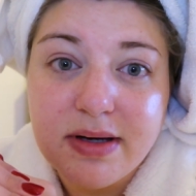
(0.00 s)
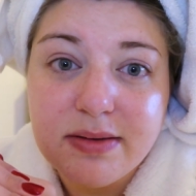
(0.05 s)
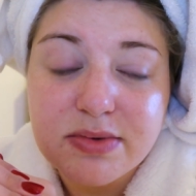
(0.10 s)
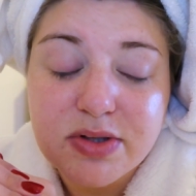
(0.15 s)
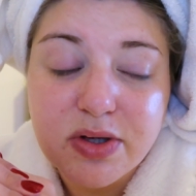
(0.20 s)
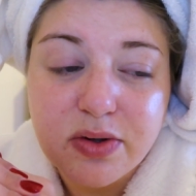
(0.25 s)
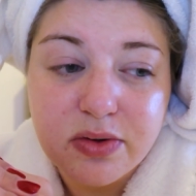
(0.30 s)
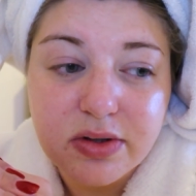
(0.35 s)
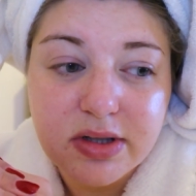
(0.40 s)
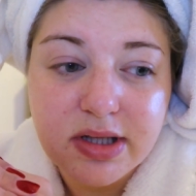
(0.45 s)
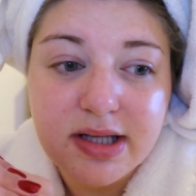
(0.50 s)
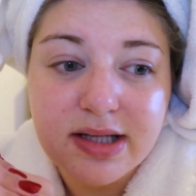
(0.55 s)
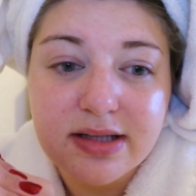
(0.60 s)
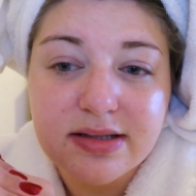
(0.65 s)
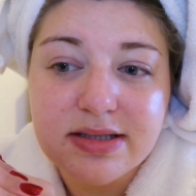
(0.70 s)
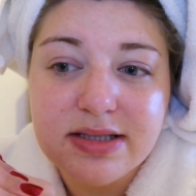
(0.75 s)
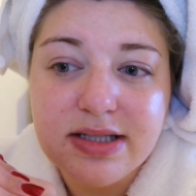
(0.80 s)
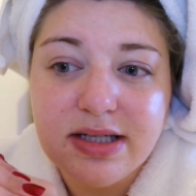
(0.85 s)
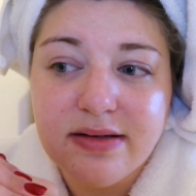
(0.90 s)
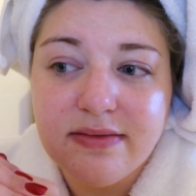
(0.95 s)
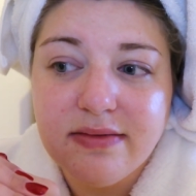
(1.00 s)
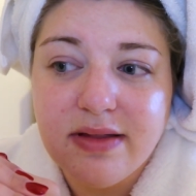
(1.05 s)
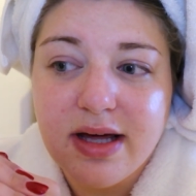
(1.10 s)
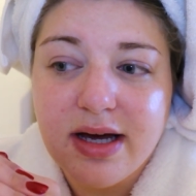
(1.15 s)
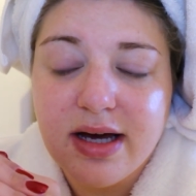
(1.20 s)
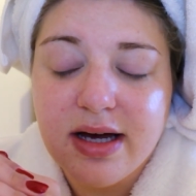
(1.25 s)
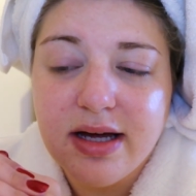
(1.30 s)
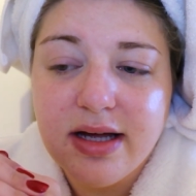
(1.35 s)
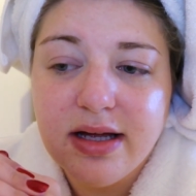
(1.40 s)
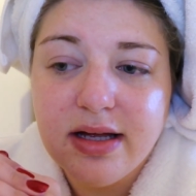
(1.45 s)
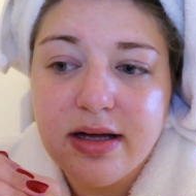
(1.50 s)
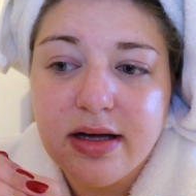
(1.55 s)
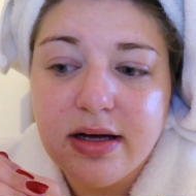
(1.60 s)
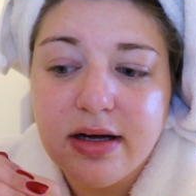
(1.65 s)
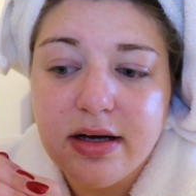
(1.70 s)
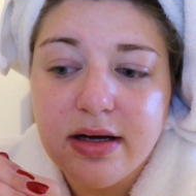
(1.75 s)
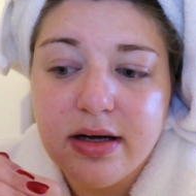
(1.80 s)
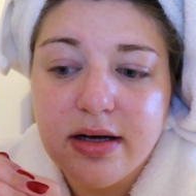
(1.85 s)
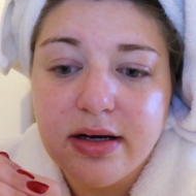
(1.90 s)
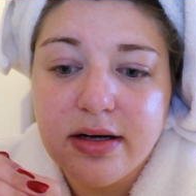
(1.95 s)
I'm totally guilty of that.
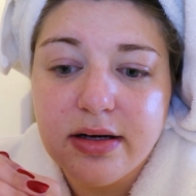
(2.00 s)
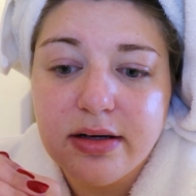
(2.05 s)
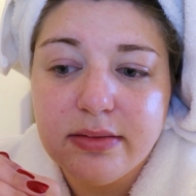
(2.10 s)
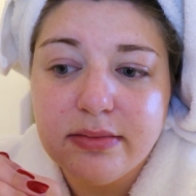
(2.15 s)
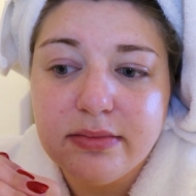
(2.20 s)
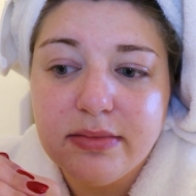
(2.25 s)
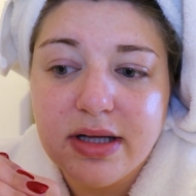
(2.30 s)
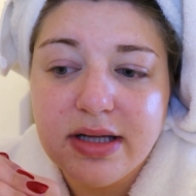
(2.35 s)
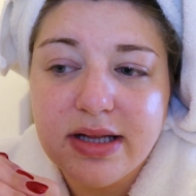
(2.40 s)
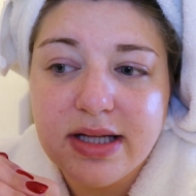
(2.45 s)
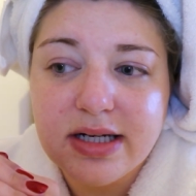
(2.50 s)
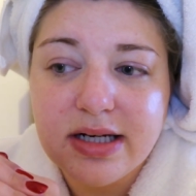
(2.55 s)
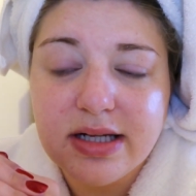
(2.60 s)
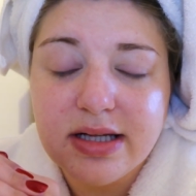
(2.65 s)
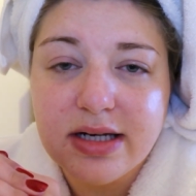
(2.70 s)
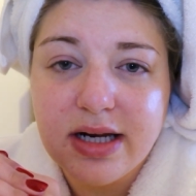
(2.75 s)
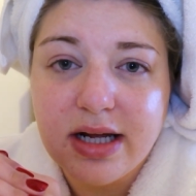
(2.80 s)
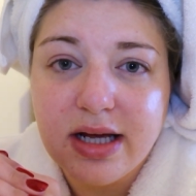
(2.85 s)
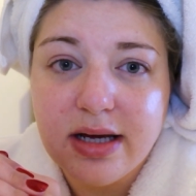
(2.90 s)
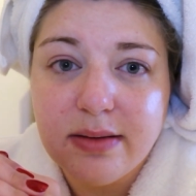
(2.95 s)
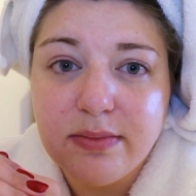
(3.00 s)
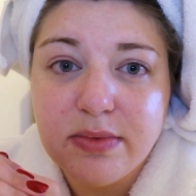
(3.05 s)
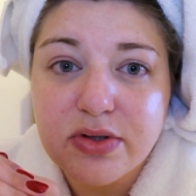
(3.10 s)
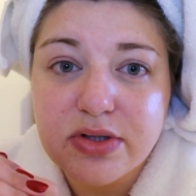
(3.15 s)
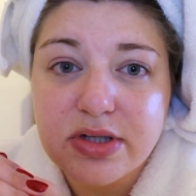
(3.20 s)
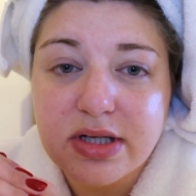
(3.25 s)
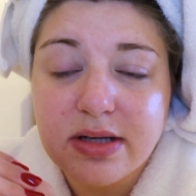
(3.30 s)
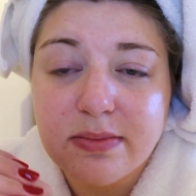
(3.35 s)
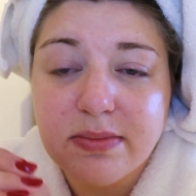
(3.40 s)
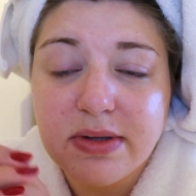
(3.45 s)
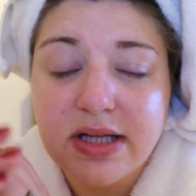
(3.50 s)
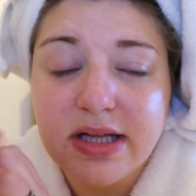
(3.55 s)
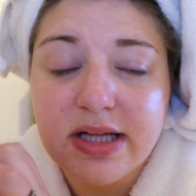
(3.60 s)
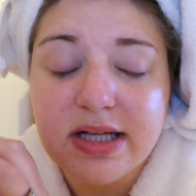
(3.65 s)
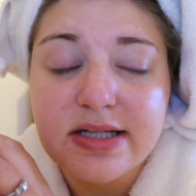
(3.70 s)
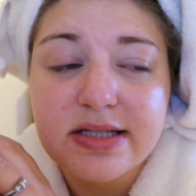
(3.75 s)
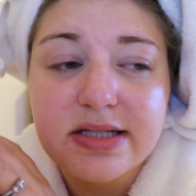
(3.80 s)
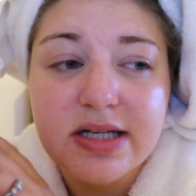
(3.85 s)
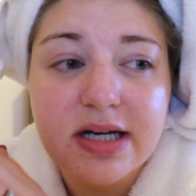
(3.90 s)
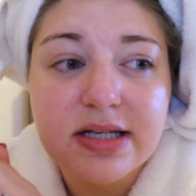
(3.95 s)
At the end of the night, I'm usually
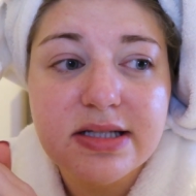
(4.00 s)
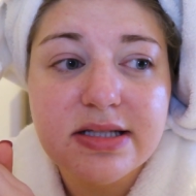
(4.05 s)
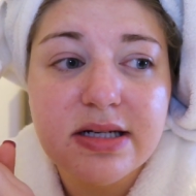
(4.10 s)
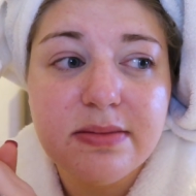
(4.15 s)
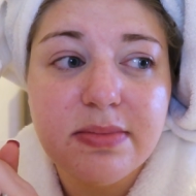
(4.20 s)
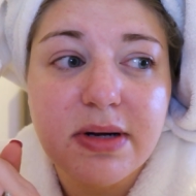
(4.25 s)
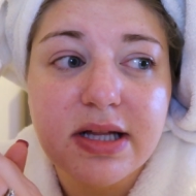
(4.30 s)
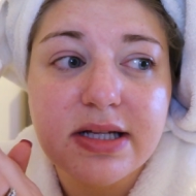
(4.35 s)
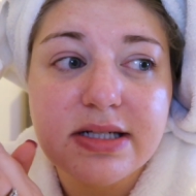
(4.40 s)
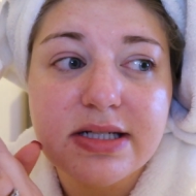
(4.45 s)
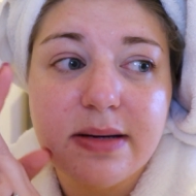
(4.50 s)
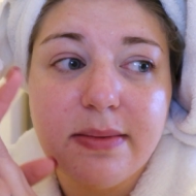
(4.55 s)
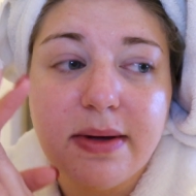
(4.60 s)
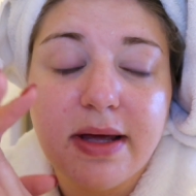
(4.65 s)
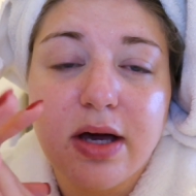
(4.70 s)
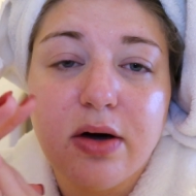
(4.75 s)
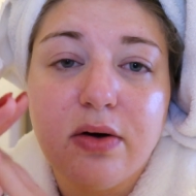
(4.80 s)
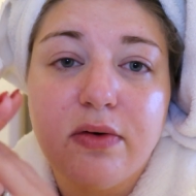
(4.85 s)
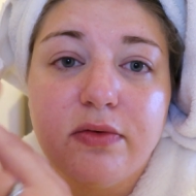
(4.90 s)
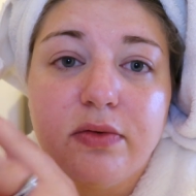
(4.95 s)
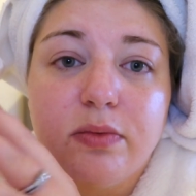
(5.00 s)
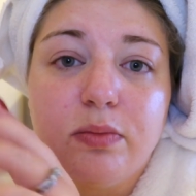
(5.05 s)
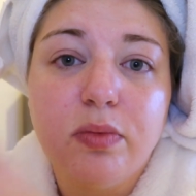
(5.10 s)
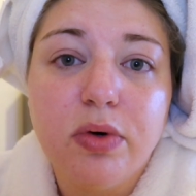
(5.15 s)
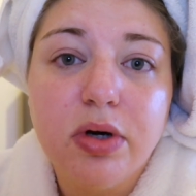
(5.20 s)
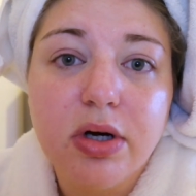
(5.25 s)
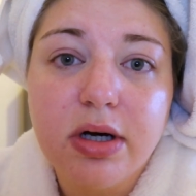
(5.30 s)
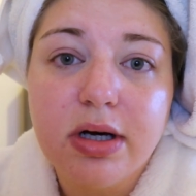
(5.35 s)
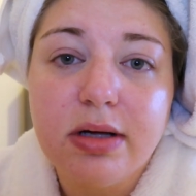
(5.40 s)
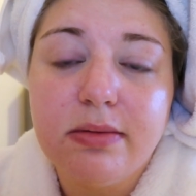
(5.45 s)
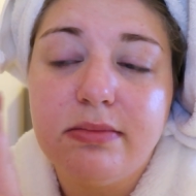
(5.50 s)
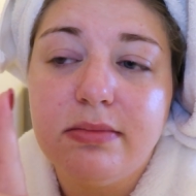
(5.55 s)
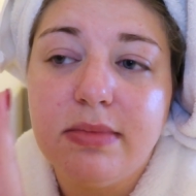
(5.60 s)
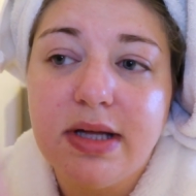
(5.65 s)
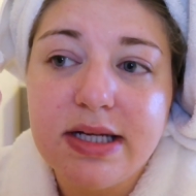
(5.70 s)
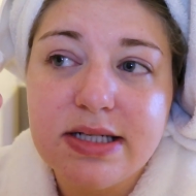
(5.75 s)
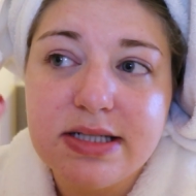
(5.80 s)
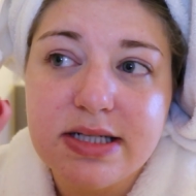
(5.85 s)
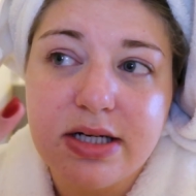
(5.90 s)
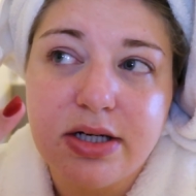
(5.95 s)
completely exhausted by the time I get home from work,
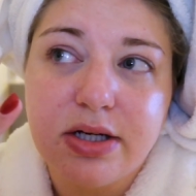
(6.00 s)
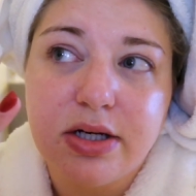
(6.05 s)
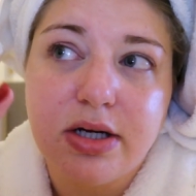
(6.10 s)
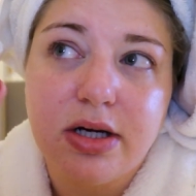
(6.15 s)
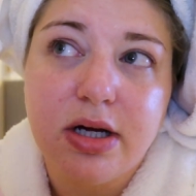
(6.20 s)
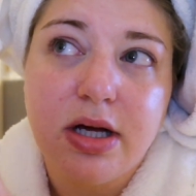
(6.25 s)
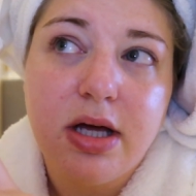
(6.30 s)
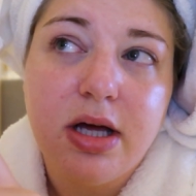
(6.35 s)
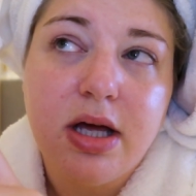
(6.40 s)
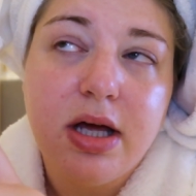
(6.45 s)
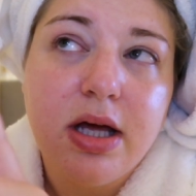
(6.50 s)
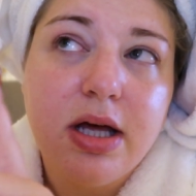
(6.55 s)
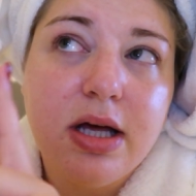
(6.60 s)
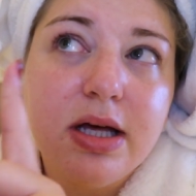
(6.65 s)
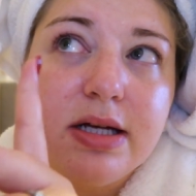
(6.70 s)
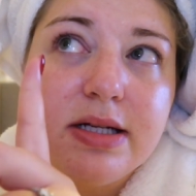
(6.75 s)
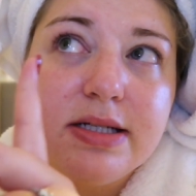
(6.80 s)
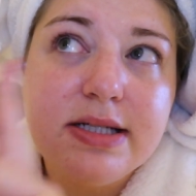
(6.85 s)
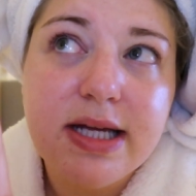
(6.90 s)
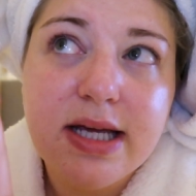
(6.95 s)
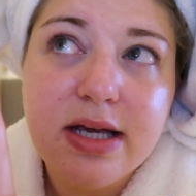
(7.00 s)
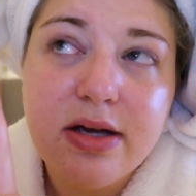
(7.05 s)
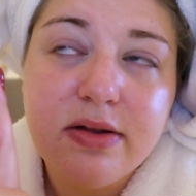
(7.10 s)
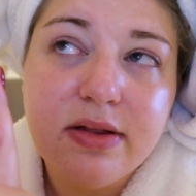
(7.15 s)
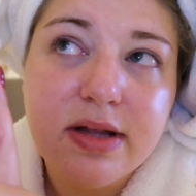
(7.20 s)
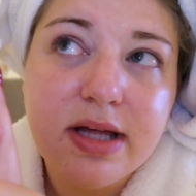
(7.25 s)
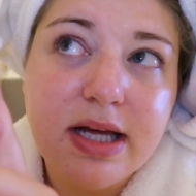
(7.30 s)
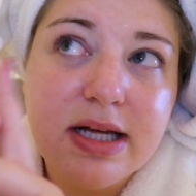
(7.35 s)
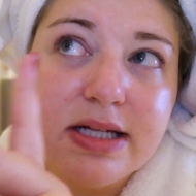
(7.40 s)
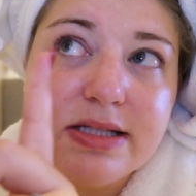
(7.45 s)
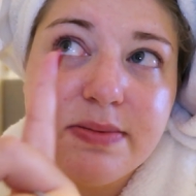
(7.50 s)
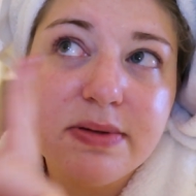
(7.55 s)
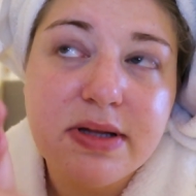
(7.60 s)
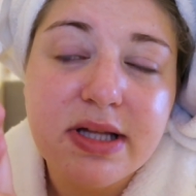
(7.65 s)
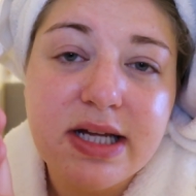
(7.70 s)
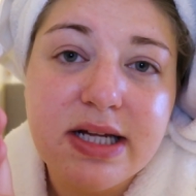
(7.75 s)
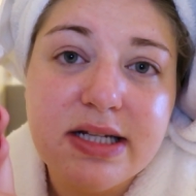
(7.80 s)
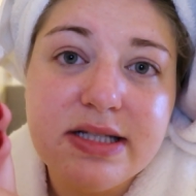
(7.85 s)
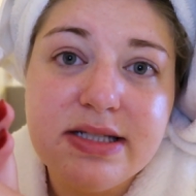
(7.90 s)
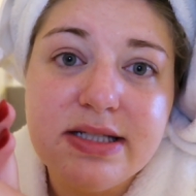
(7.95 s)
make dinner, take care of the kids, put
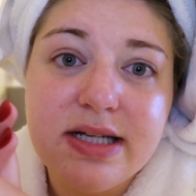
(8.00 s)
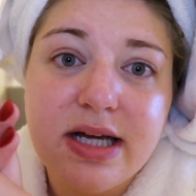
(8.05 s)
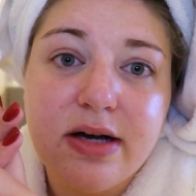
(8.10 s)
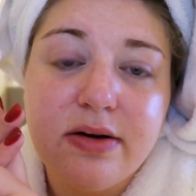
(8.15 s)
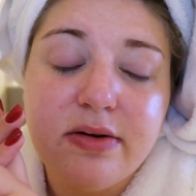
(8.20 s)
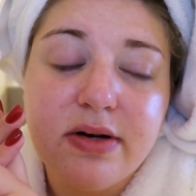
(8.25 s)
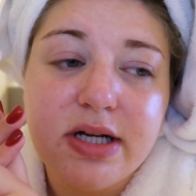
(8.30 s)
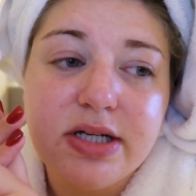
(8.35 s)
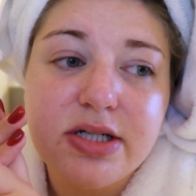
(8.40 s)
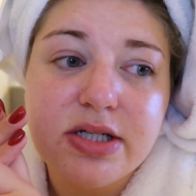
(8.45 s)
the kids down.